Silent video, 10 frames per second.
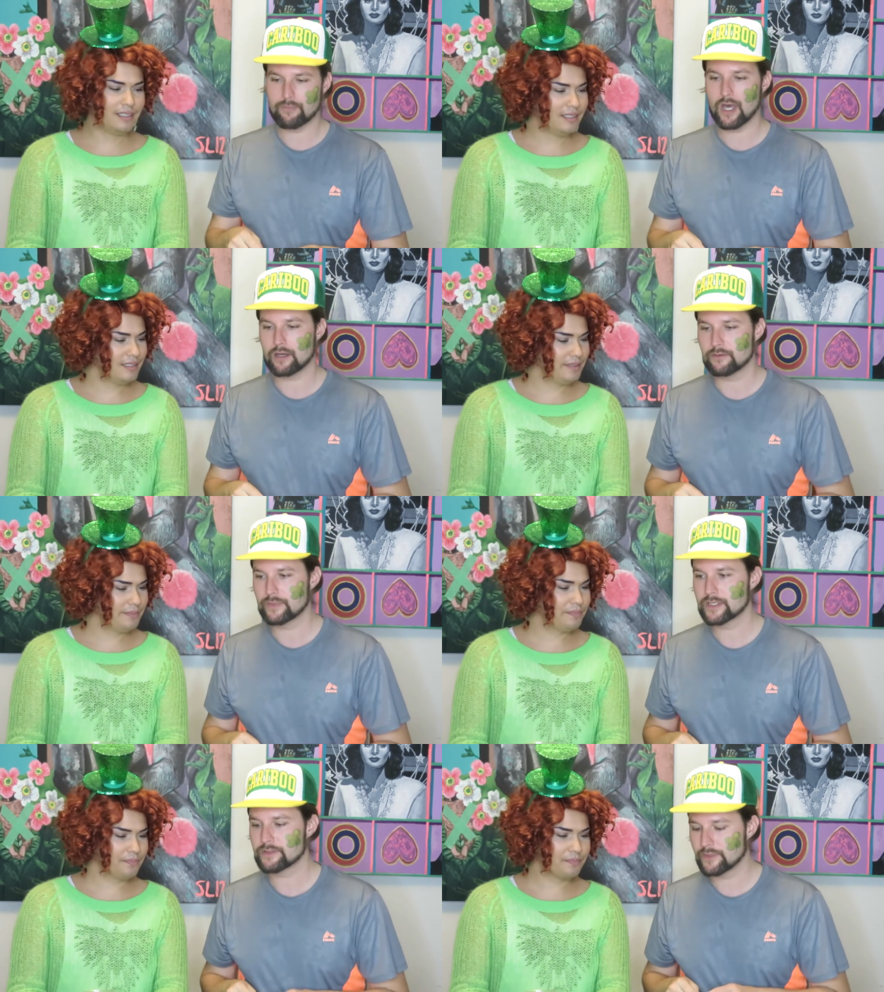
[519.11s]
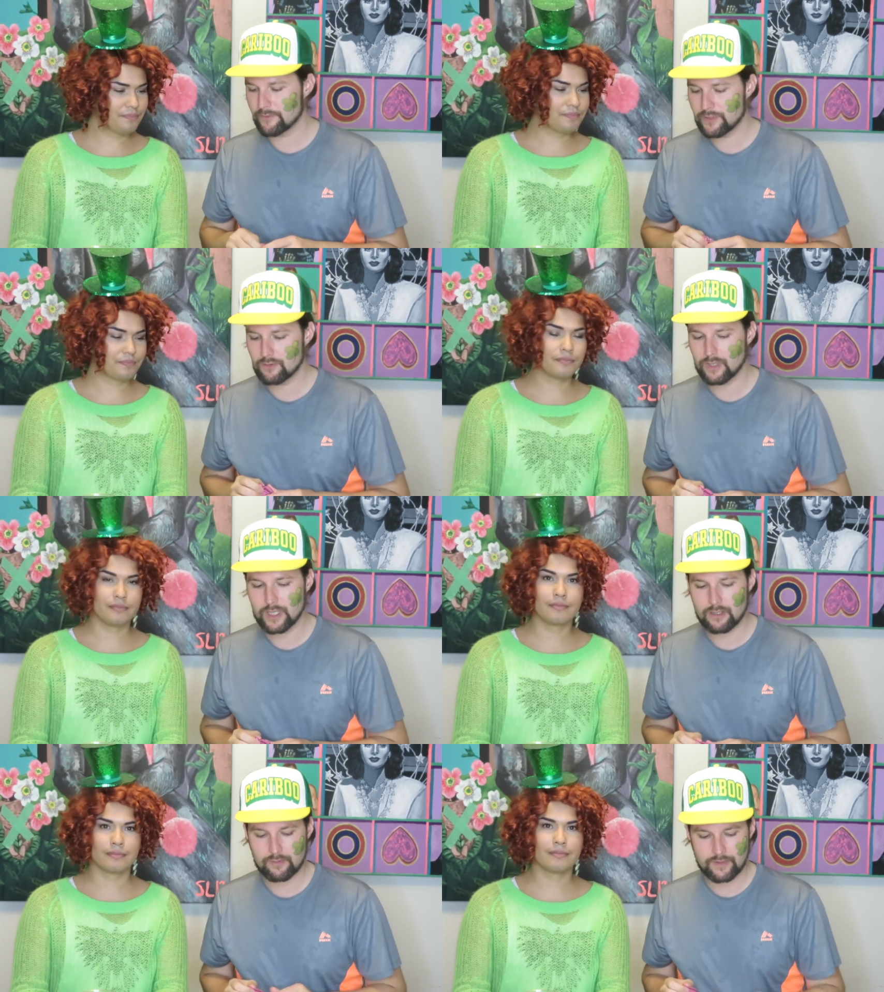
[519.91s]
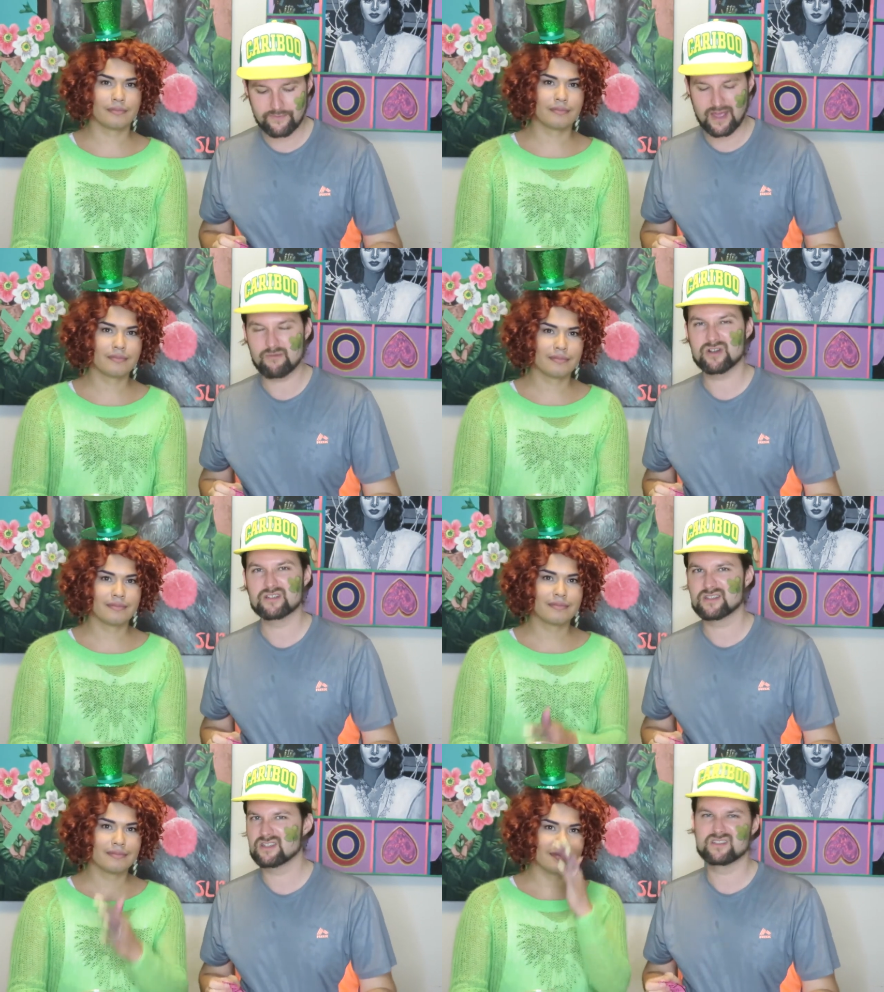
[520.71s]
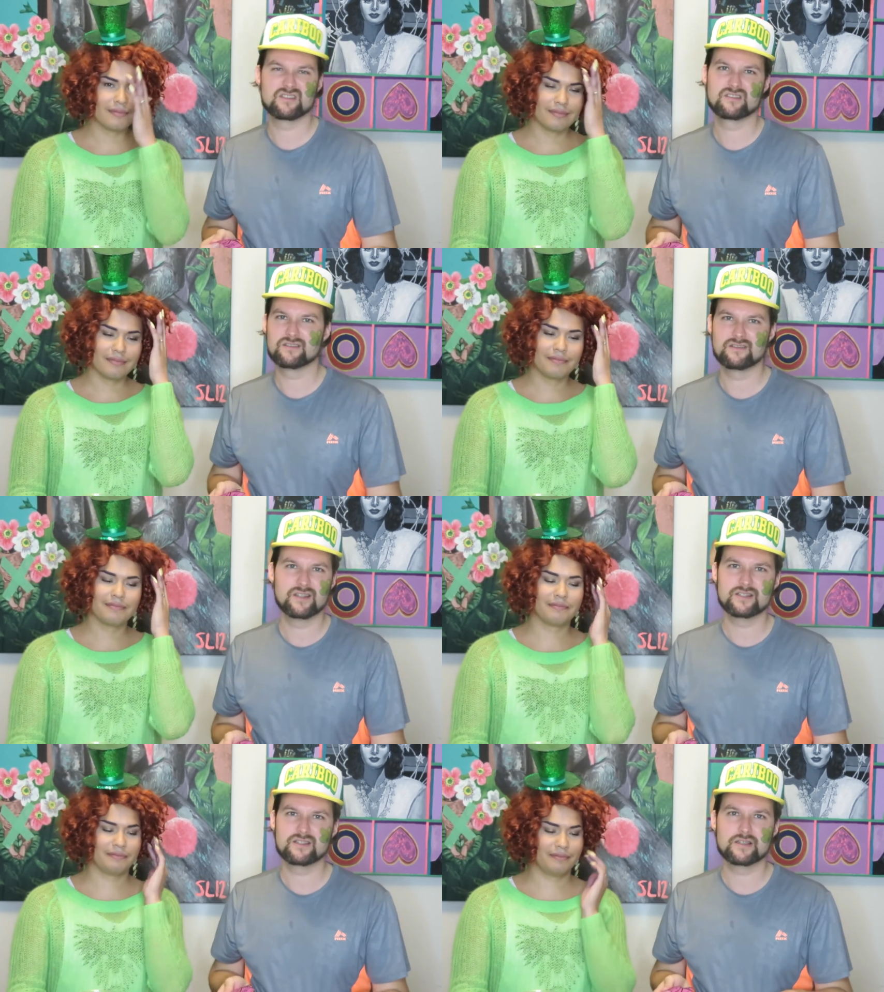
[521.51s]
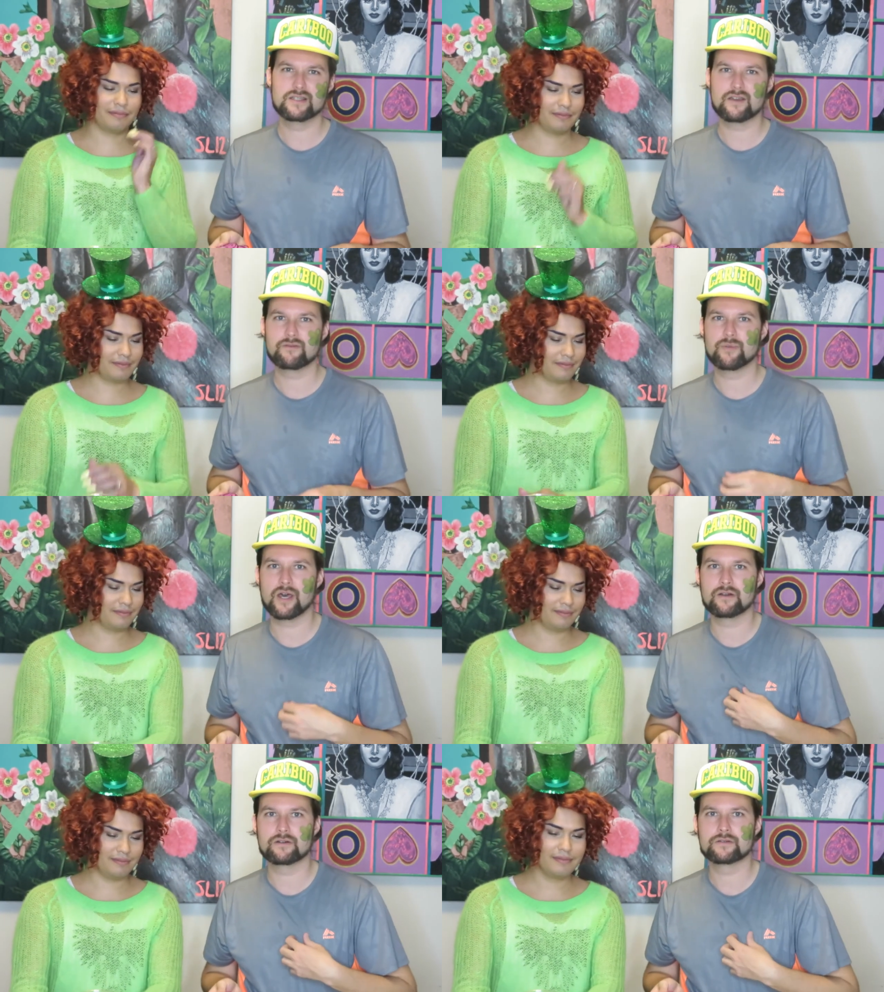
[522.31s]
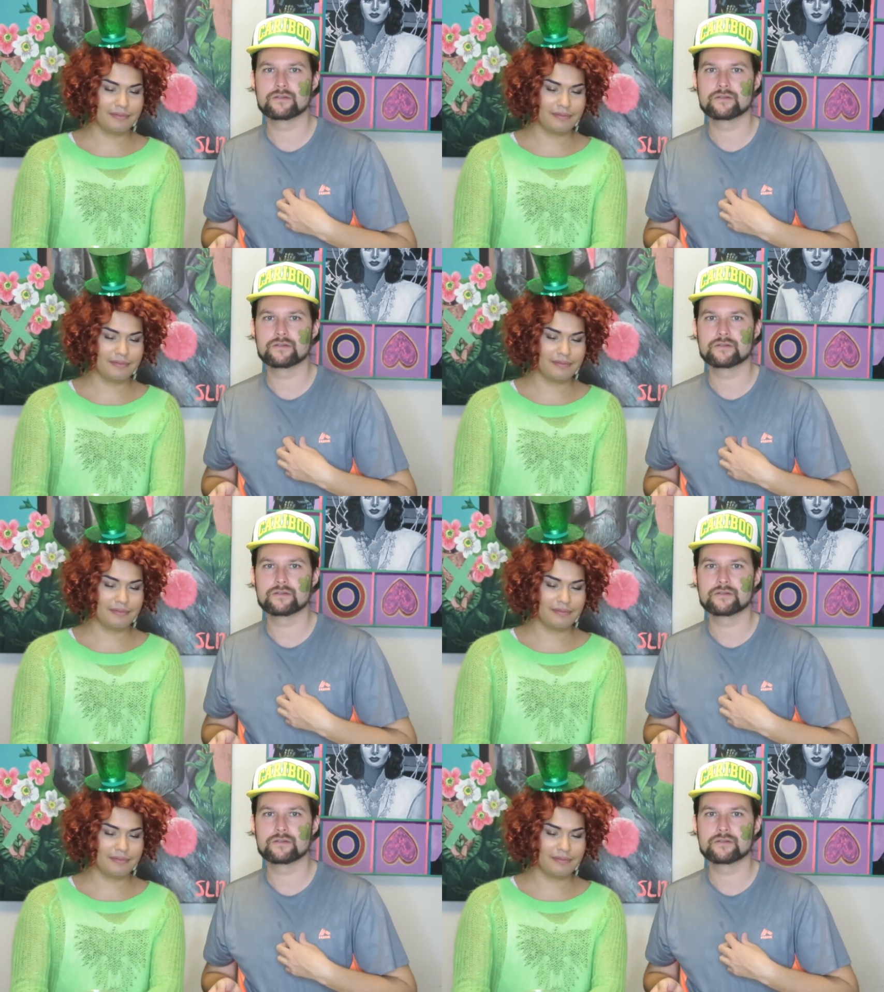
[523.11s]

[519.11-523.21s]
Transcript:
Speaker 1: pattern because whenever you're working with fabrics it's it's nice to have a pattern